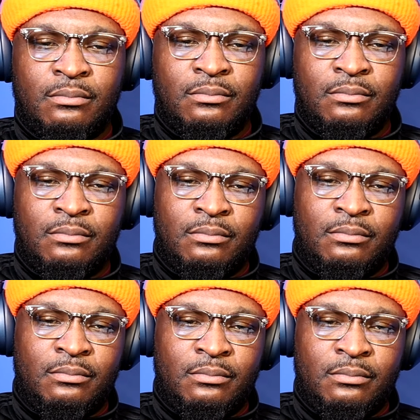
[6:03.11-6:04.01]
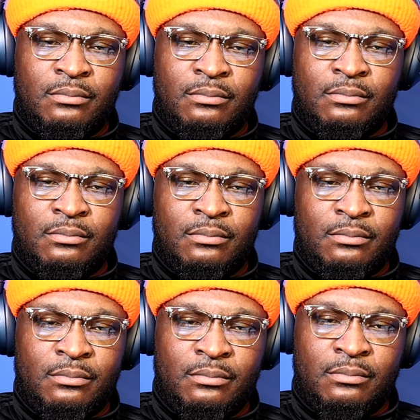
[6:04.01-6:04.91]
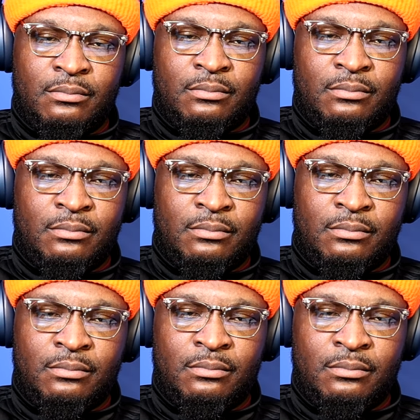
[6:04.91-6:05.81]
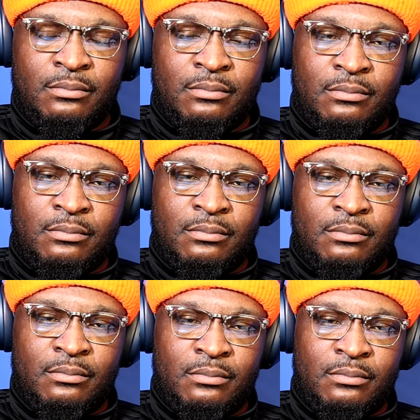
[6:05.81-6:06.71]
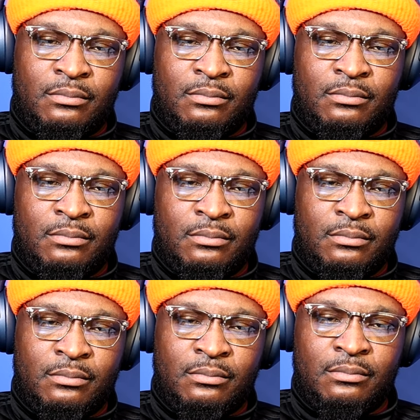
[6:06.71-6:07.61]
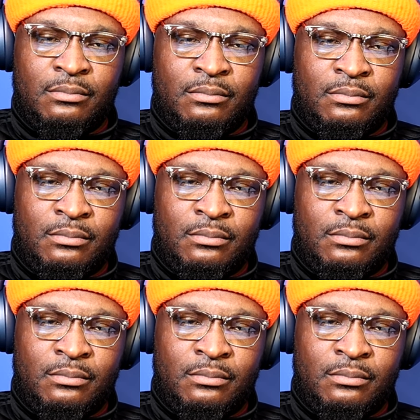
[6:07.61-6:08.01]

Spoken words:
(not speaking)